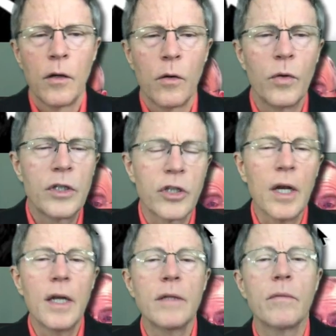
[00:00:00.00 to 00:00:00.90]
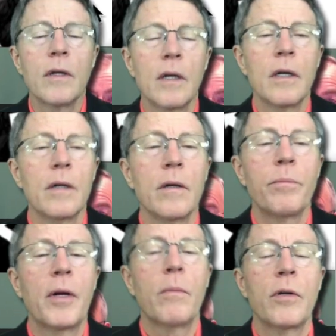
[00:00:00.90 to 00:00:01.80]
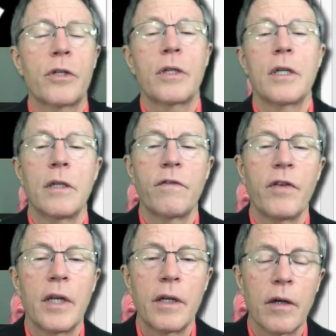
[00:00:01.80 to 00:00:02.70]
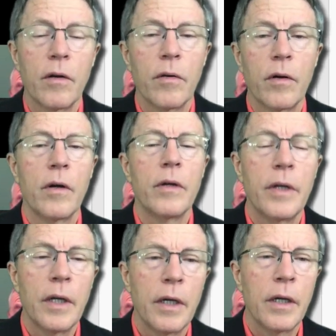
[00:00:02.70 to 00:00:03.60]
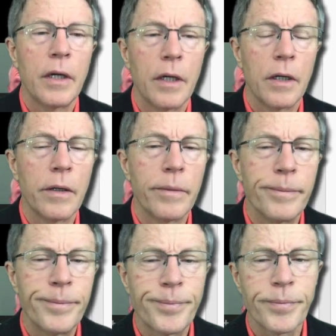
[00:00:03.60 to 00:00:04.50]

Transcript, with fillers: When John uh, published his video on um,